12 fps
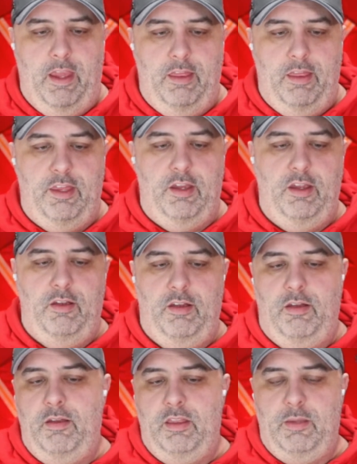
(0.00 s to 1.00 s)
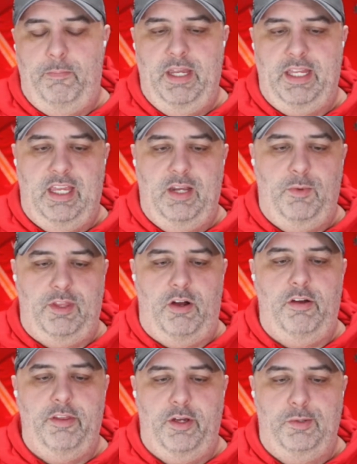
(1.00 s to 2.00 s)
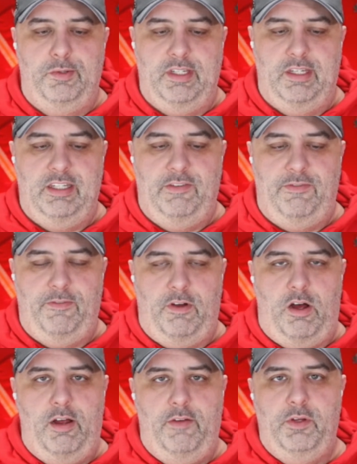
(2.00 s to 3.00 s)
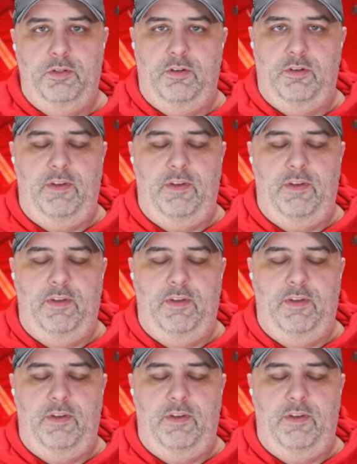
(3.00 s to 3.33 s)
The big thing with all those is if all those are vet